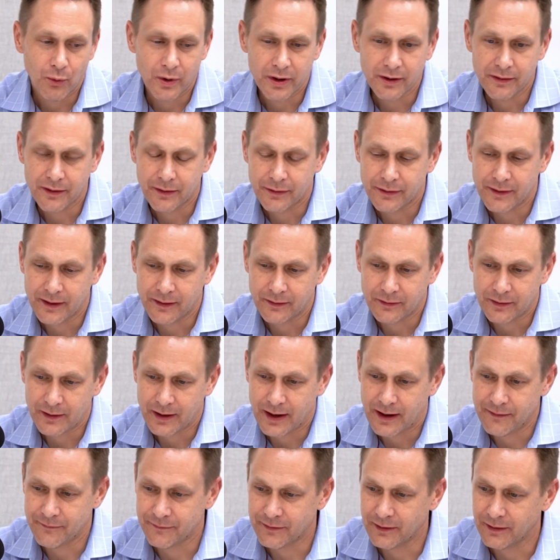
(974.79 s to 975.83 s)
one of the things
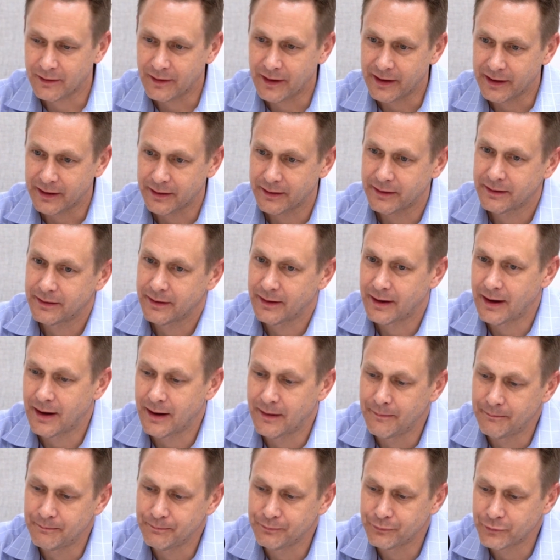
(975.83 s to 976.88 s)
that I feel like
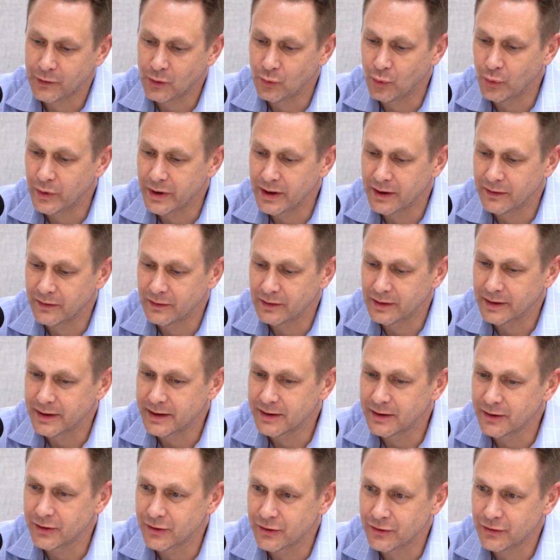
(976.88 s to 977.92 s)
um, we as
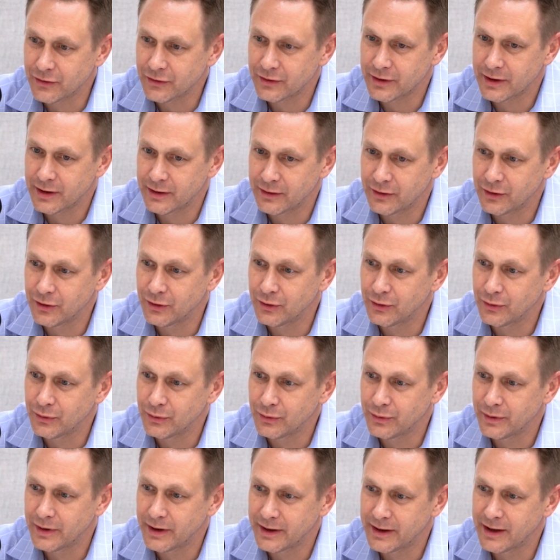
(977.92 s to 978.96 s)
leaders can
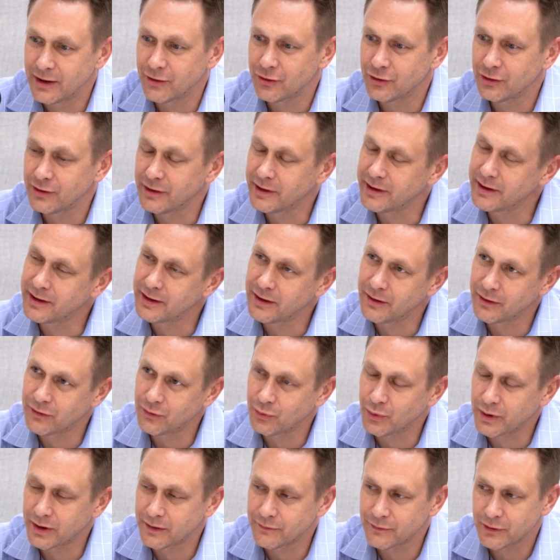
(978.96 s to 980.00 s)
do initially, you know,
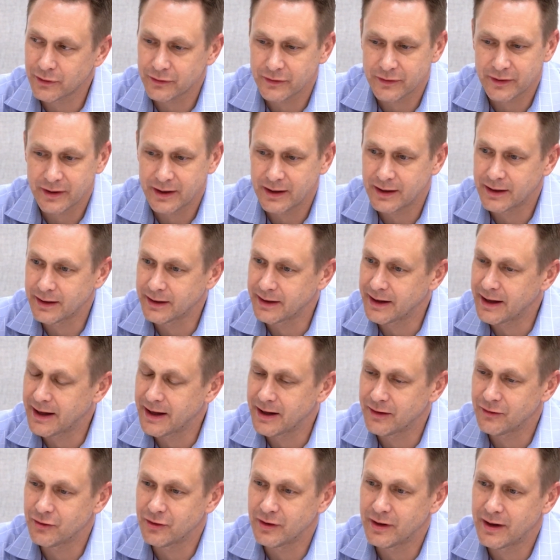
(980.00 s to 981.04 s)
it's wonderful to get
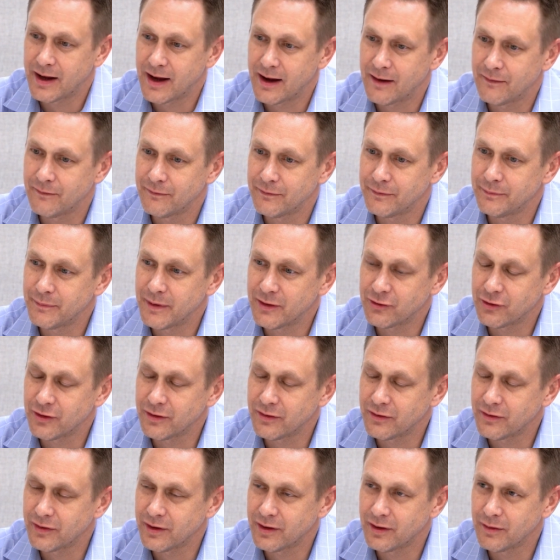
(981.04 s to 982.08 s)
engaged and have
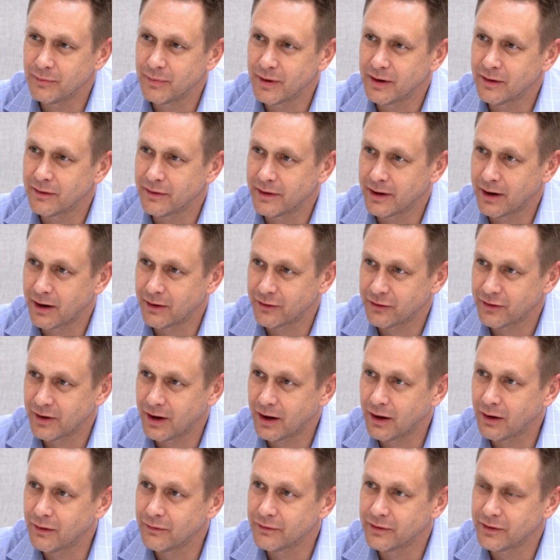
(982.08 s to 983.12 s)
missions that are bigger than
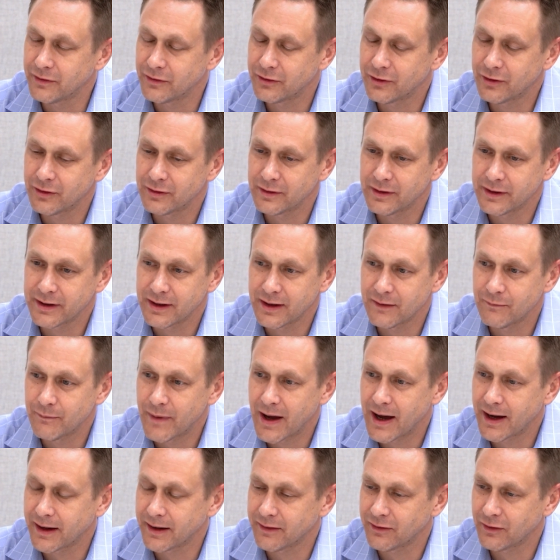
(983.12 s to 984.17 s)
ourselves and certainly give
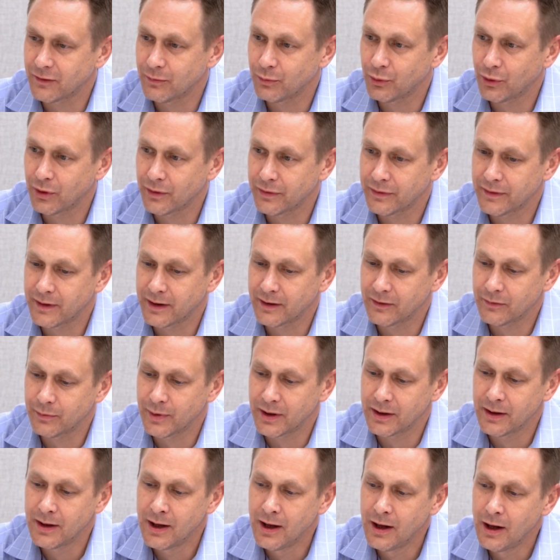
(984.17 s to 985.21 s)
back and support things.
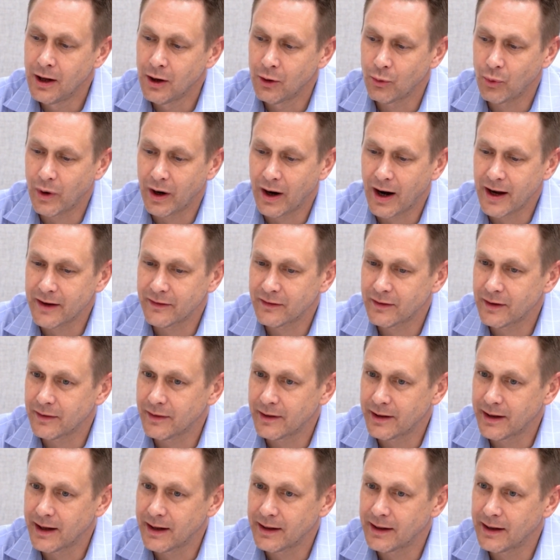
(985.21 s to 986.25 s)
But where I see
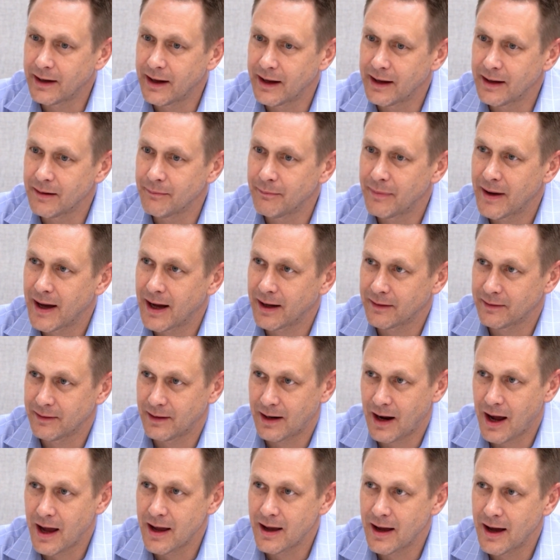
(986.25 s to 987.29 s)
the day to day impact
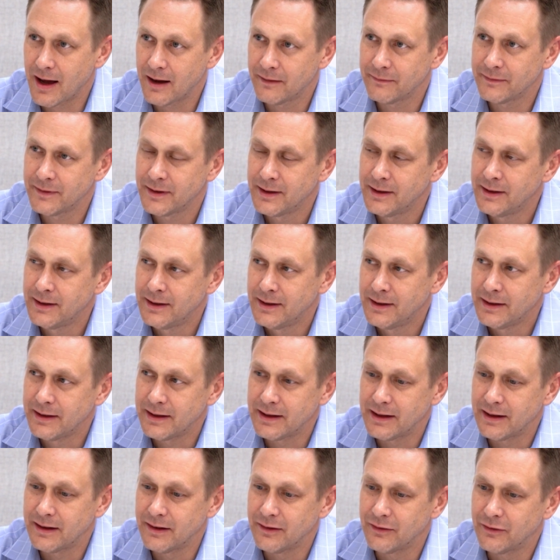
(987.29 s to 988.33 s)
that I have
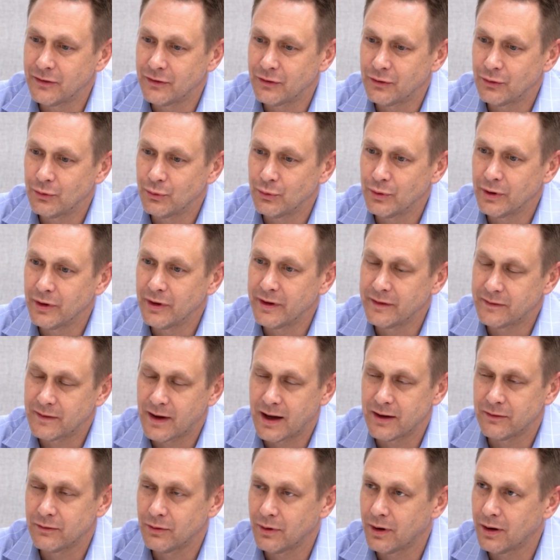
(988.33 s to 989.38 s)
is really
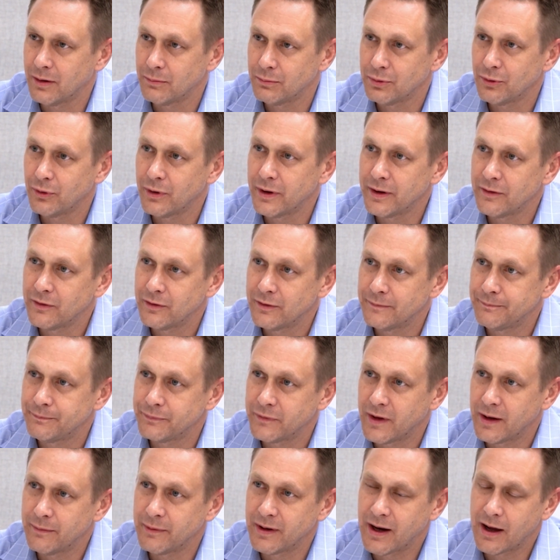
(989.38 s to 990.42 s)
tied to our employees.
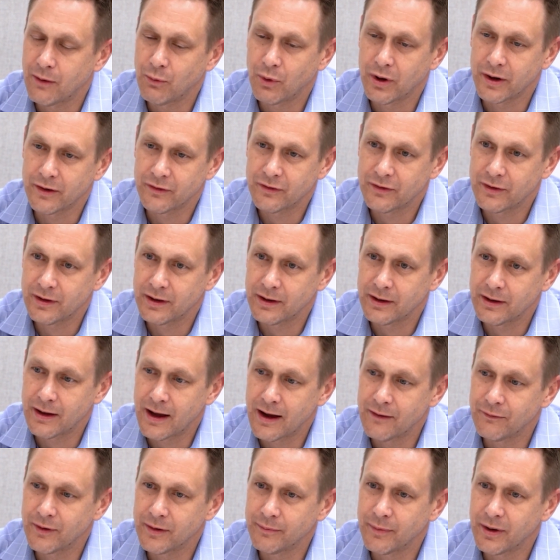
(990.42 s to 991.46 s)
I mean, I want to see
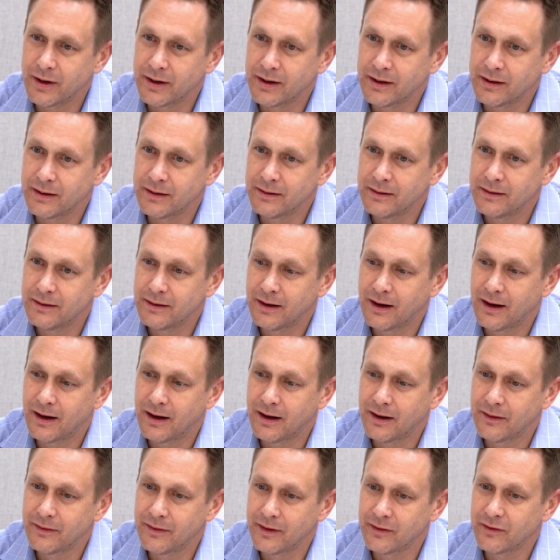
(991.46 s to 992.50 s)
everybody
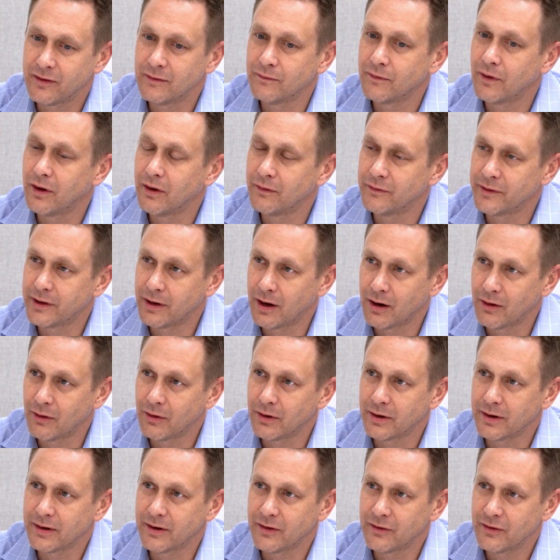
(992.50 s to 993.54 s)
uh, that's involved in our
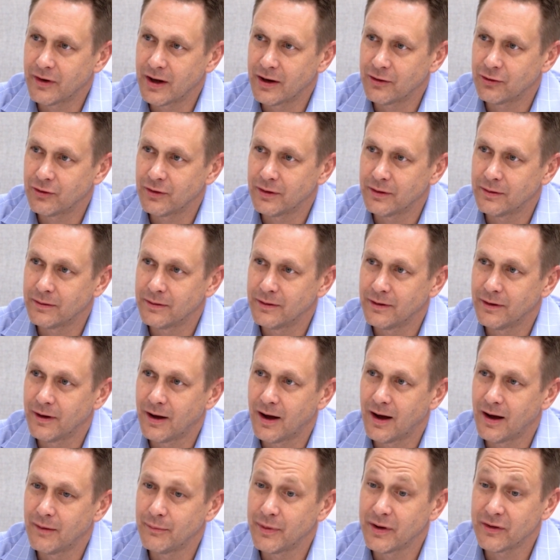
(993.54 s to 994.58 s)
organization
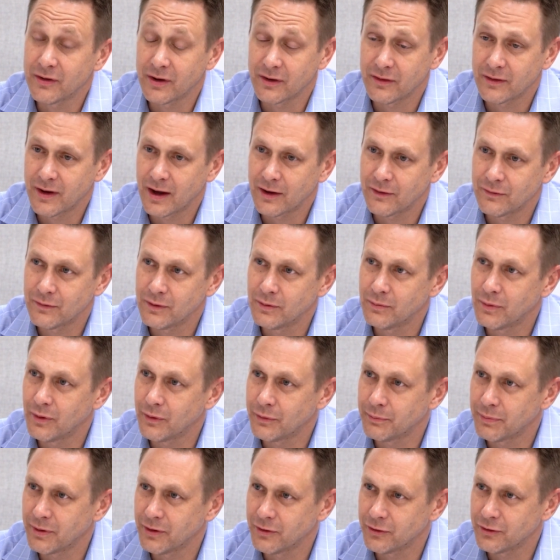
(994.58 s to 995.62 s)
uh, be successful,
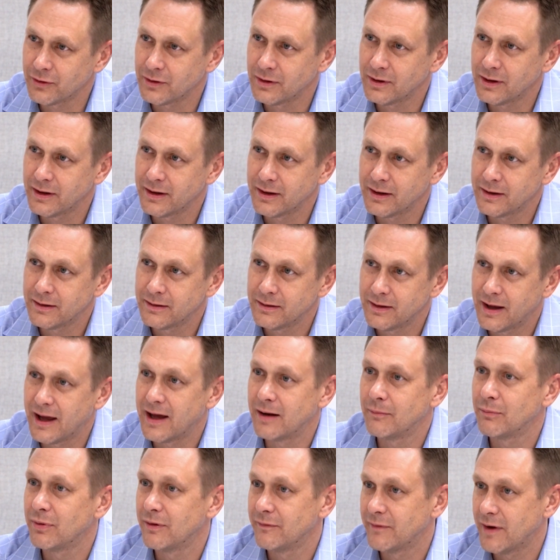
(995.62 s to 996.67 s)
both personally
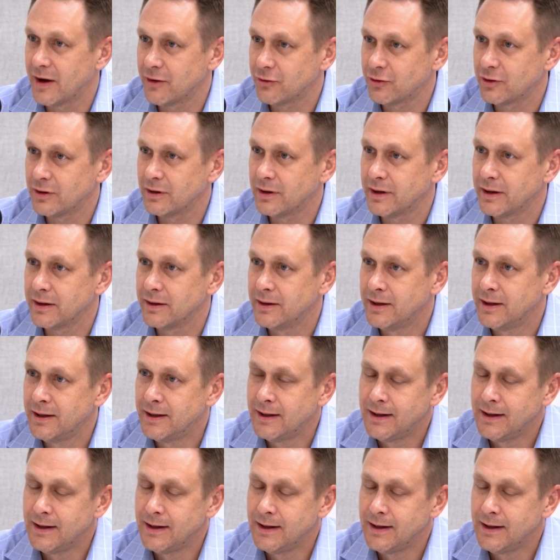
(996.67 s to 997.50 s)
and professionally.